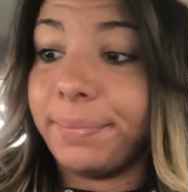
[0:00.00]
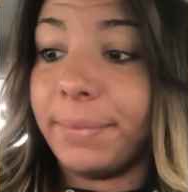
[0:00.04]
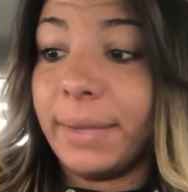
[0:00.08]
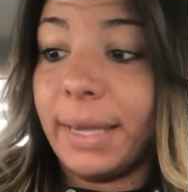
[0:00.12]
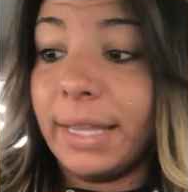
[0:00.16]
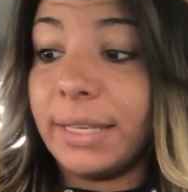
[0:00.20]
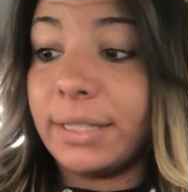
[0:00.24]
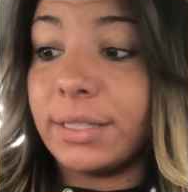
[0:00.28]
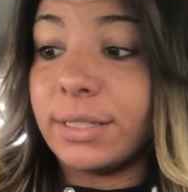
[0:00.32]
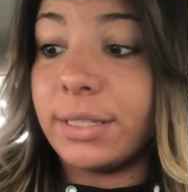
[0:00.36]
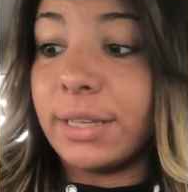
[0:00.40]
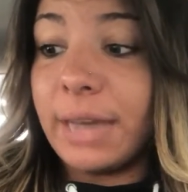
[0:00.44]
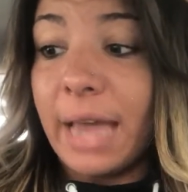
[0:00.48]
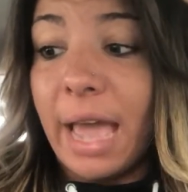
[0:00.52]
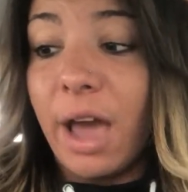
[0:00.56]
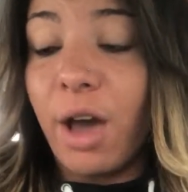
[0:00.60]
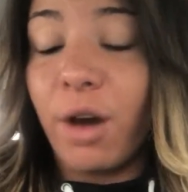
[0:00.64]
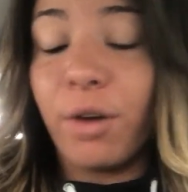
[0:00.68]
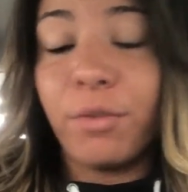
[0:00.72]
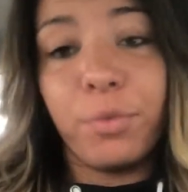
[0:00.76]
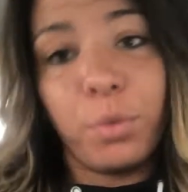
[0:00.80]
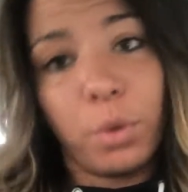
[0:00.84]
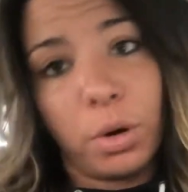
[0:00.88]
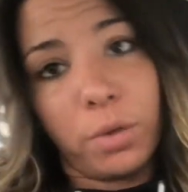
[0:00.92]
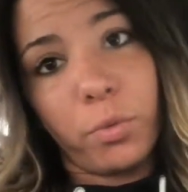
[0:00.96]
It's
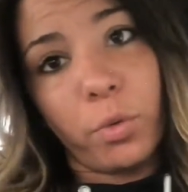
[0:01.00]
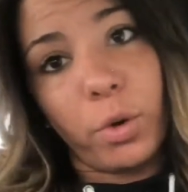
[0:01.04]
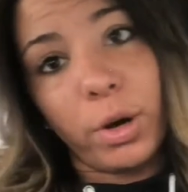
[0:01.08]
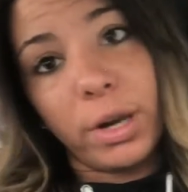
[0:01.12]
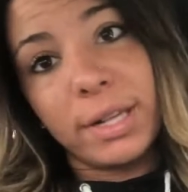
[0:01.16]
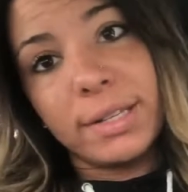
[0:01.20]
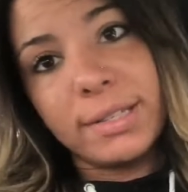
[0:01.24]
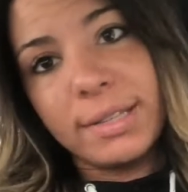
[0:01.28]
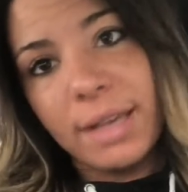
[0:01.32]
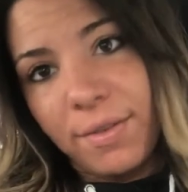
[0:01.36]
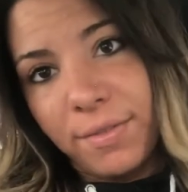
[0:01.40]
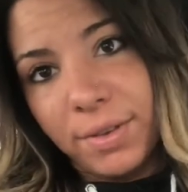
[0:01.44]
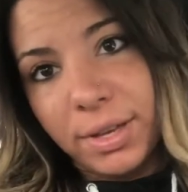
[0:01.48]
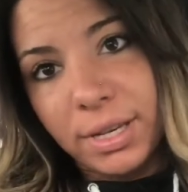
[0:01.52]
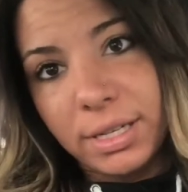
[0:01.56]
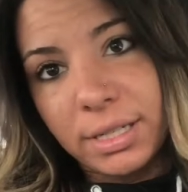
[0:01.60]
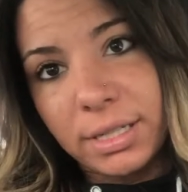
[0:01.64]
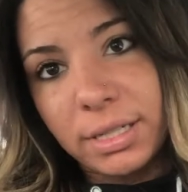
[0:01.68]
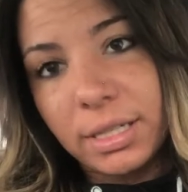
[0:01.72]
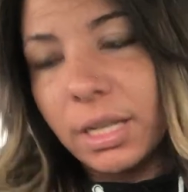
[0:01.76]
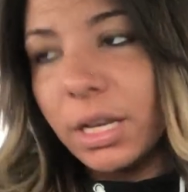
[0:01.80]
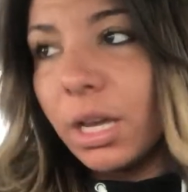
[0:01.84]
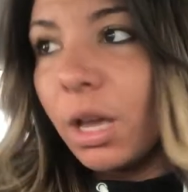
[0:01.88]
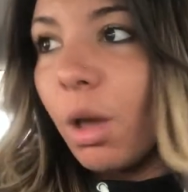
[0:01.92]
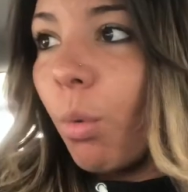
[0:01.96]
now
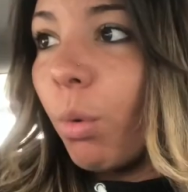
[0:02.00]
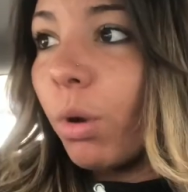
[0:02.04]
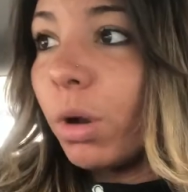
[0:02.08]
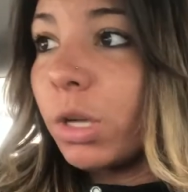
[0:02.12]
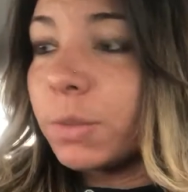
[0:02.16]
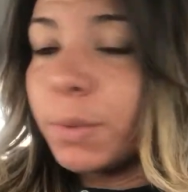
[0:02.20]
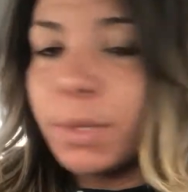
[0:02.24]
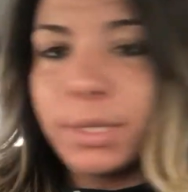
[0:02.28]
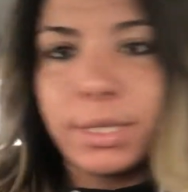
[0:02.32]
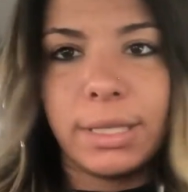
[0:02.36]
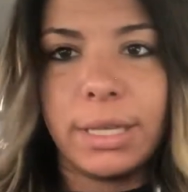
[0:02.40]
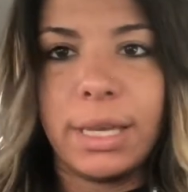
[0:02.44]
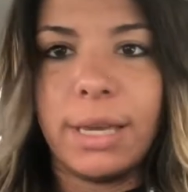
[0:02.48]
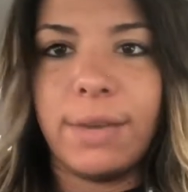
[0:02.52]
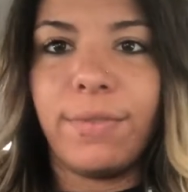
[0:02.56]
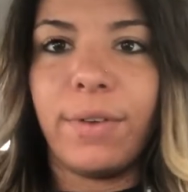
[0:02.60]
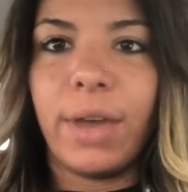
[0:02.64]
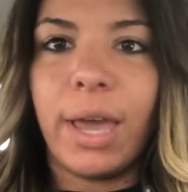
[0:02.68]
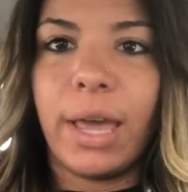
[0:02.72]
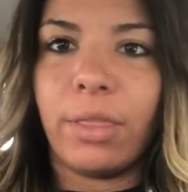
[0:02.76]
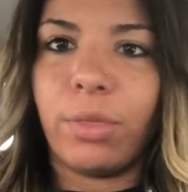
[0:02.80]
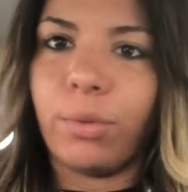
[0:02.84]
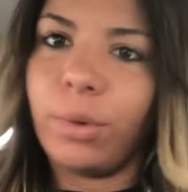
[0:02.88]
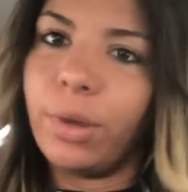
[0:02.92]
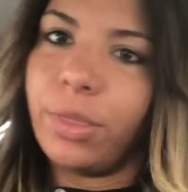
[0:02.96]
4:47. We were supposed to leave
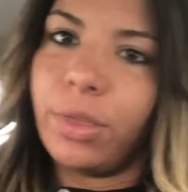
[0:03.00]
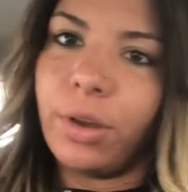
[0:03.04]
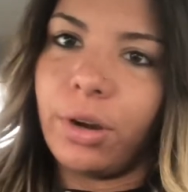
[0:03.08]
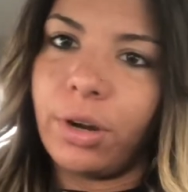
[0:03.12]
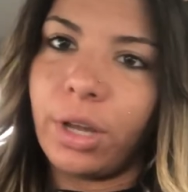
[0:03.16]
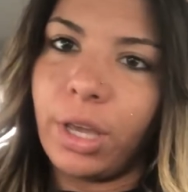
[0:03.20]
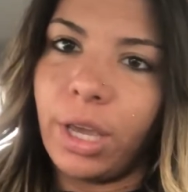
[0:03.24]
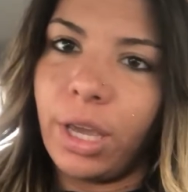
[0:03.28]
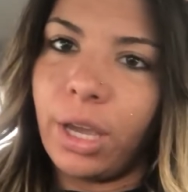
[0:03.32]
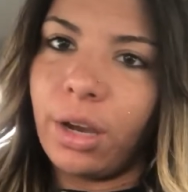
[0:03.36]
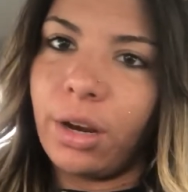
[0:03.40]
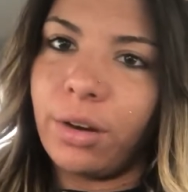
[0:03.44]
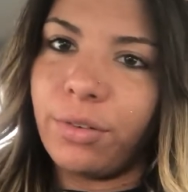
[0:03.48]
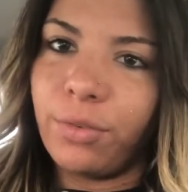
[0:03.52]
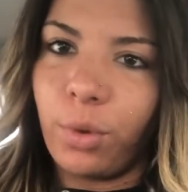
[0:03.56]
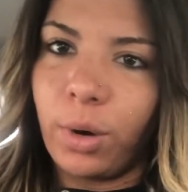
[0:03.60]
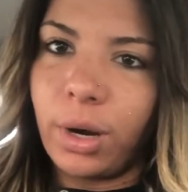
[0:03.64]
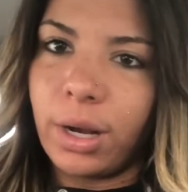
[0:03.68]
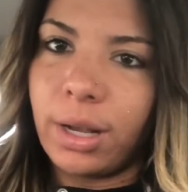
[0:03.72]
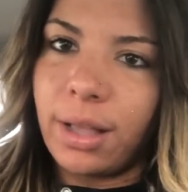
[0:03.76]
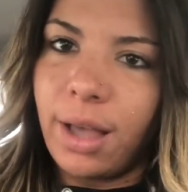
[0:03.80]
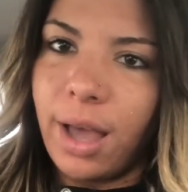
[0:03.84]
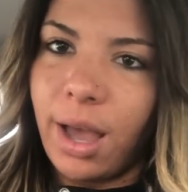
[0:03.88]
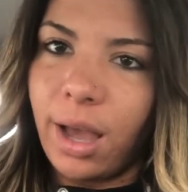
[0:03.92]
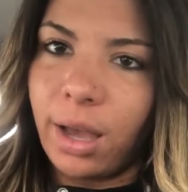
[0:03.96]
at 3:30 or 4
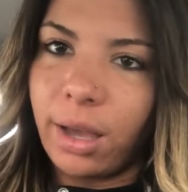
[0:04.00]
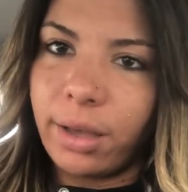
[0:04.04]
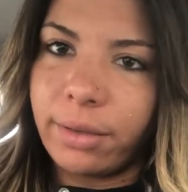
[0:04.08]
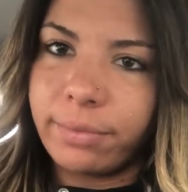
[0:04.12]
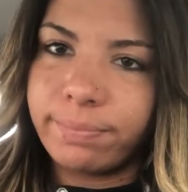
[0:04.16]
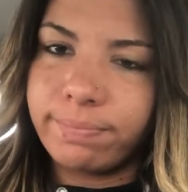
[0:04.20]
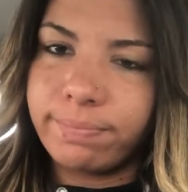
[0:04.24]
o'clock.